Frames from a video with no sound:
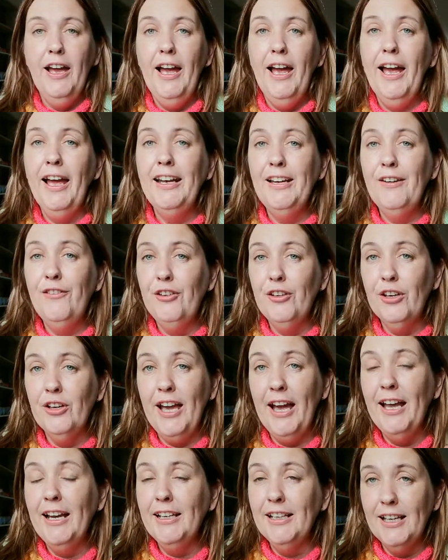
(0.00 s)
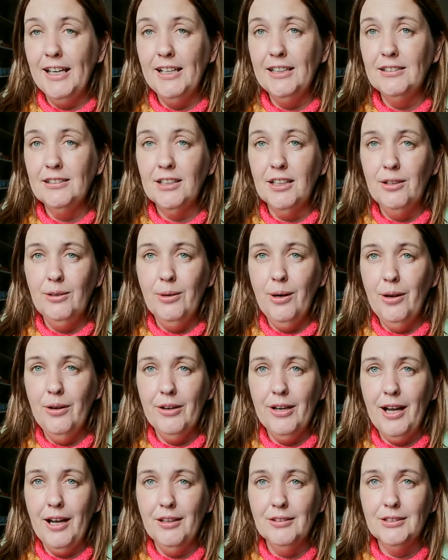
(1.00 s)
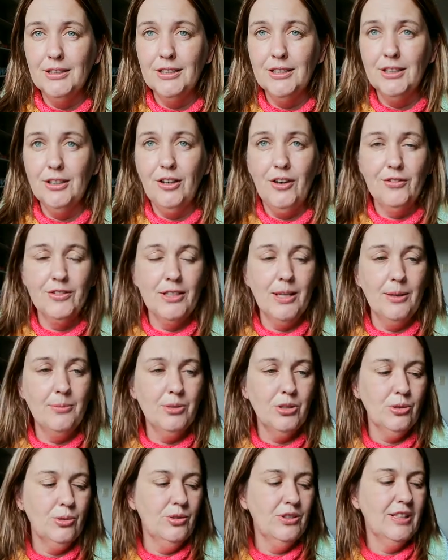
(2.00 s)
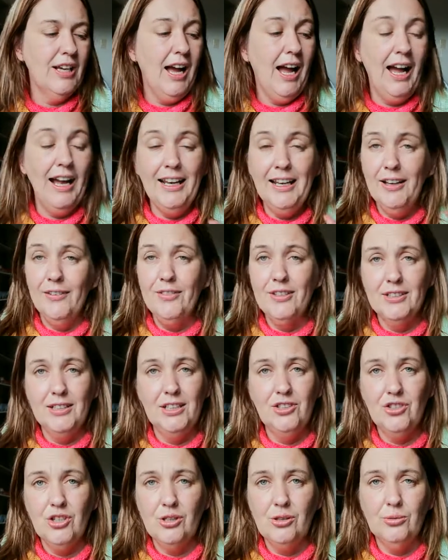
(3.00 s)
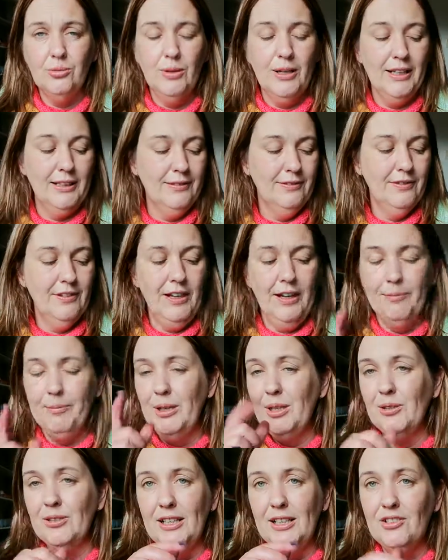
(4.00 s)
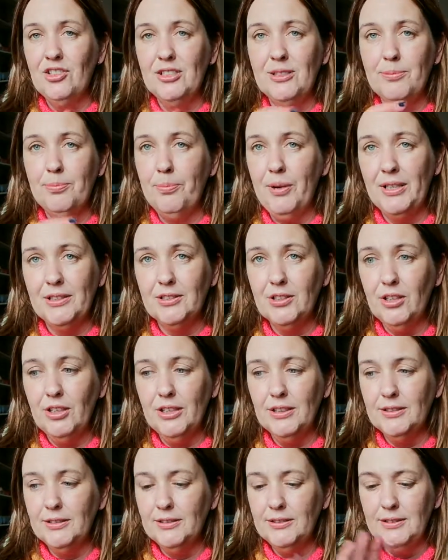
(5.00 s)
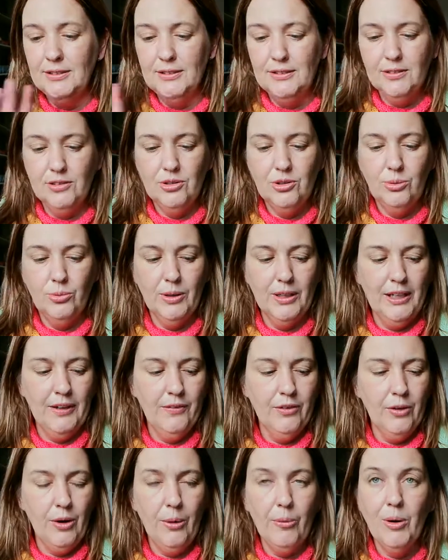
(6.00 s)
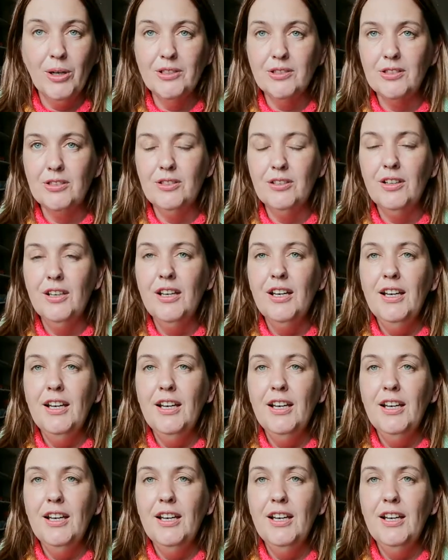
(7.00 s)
And if you can get a row counter of some sort, I love the digital one because I just press on it and do whatever I want to.